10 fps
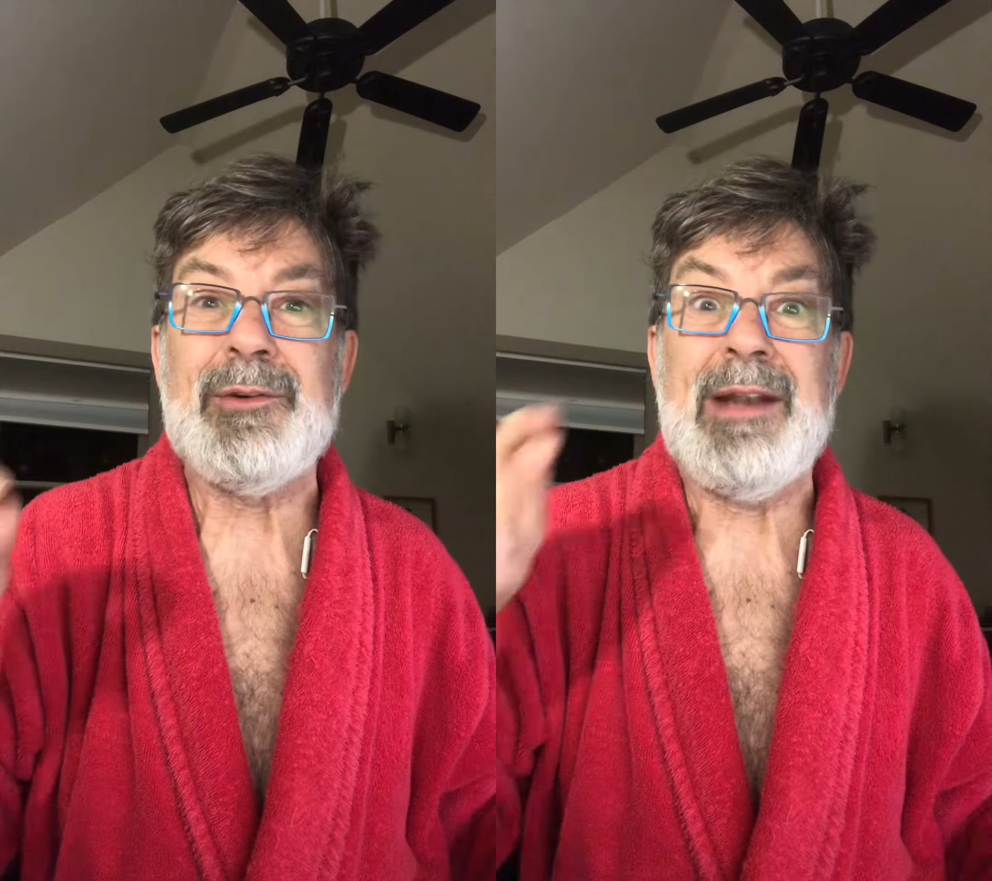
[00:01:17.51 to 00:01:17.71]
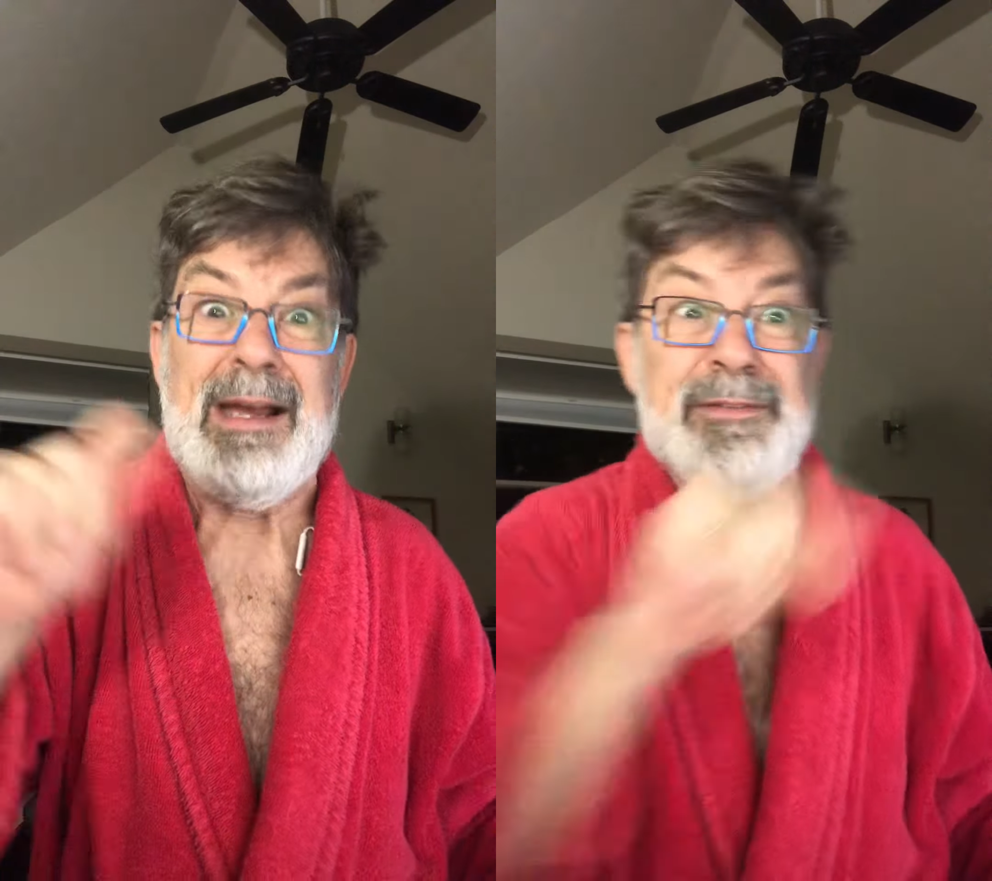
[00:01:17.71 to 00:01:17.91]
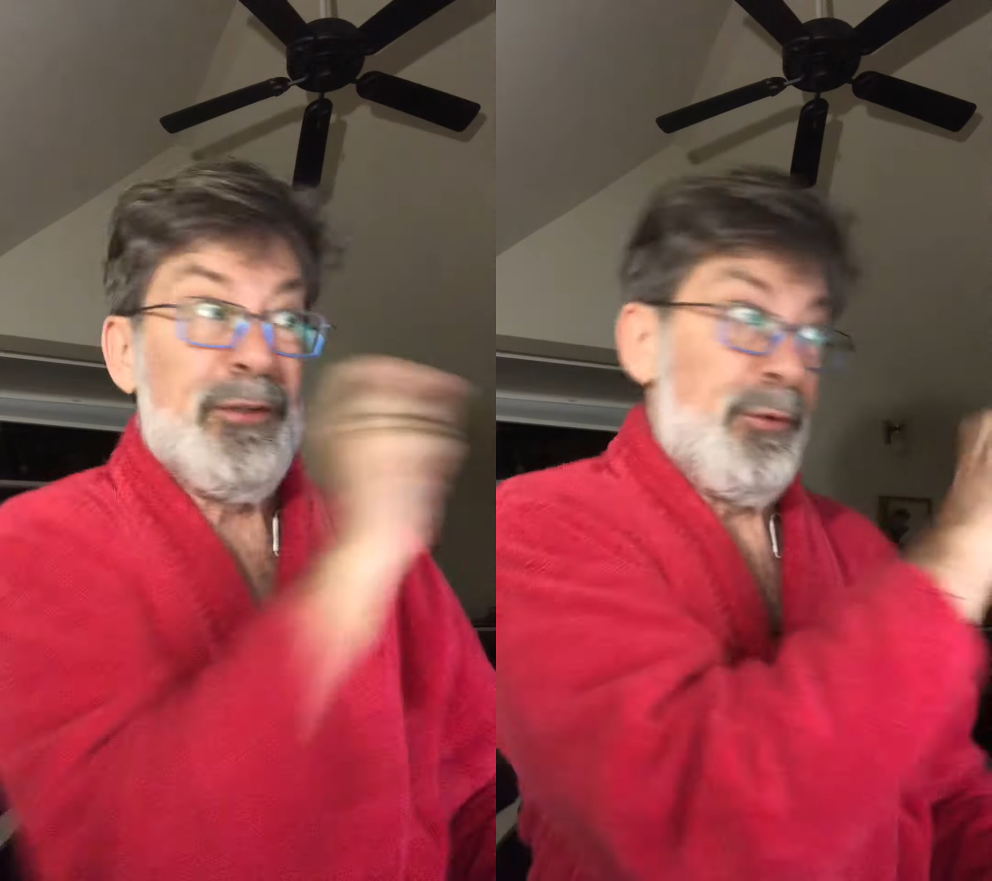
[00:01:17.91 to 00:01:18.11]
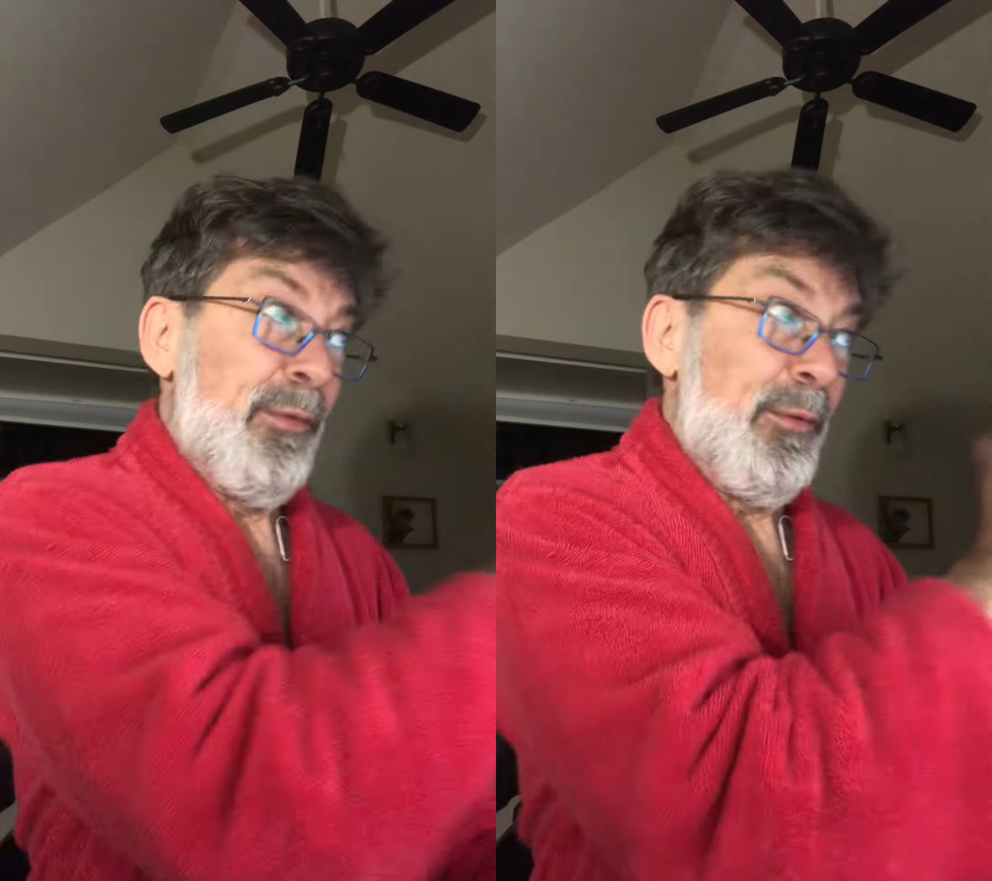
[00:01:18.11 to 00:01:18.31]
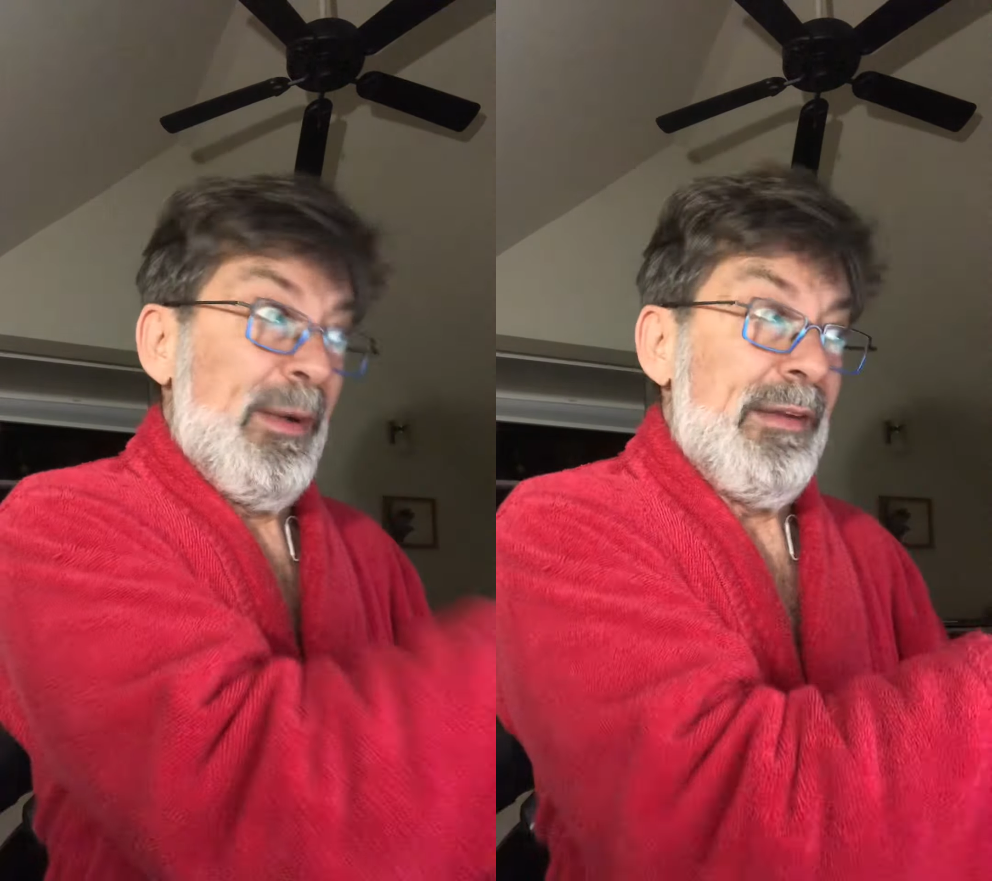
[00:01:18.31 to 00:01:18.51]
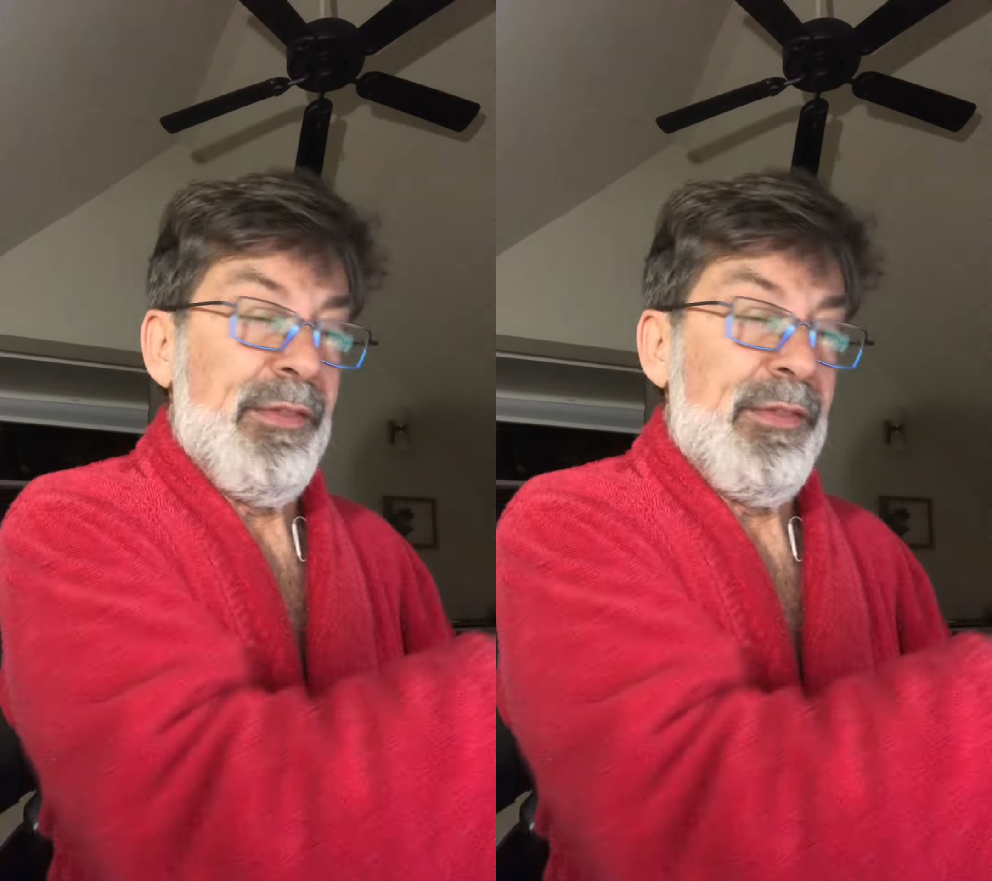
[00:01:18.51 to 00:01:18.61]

or having to do the right